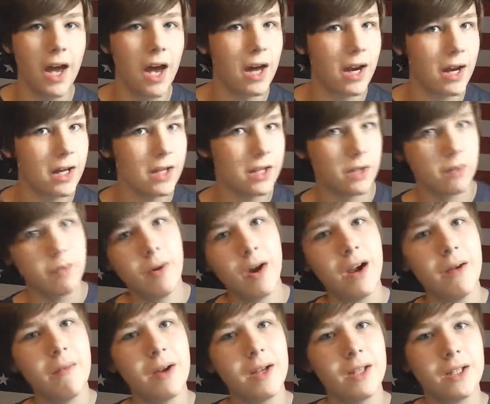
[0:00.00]
and I
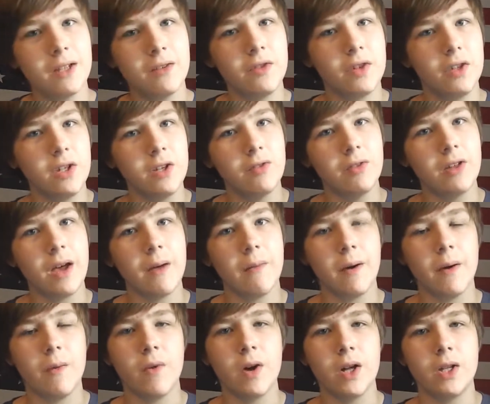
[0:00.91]
inspired myself to do that
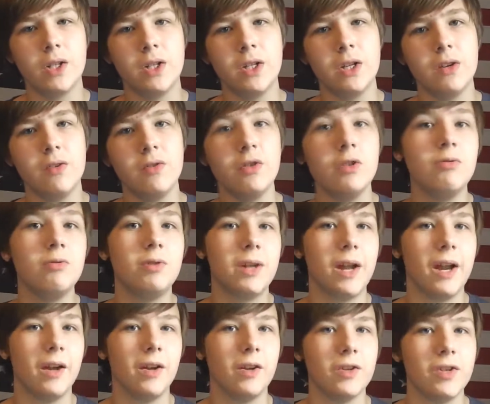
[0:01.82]
by watching YouTube
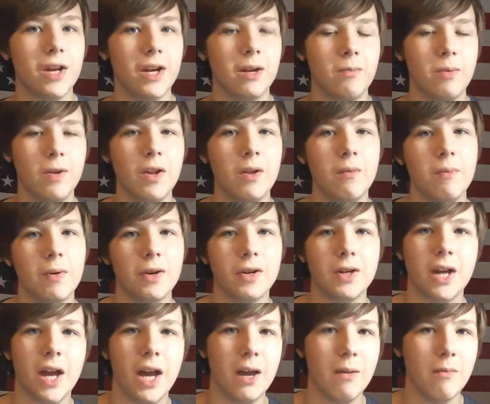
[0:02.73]
channels like Peanut Butter
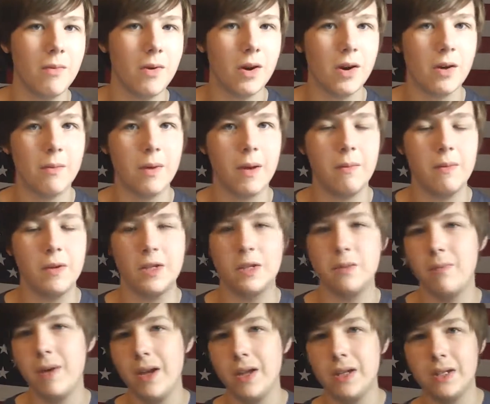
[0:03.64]
Gamer, maybe
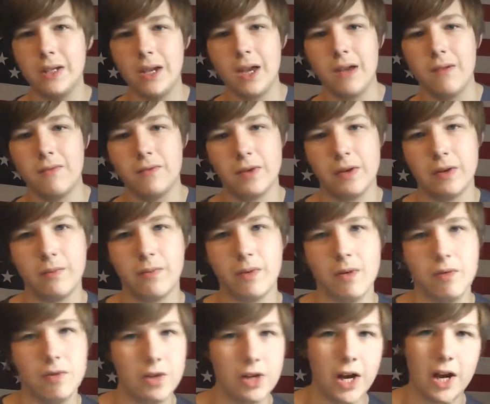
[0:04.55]
Space Hamster,
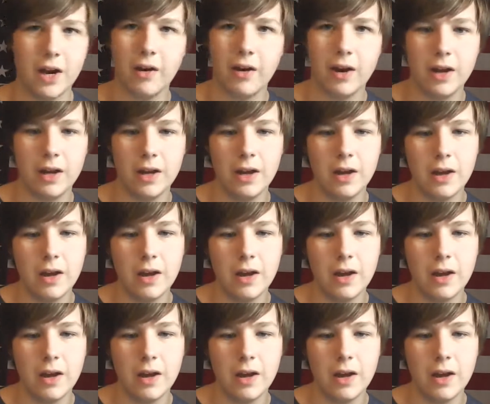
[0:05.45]
Pro Jared.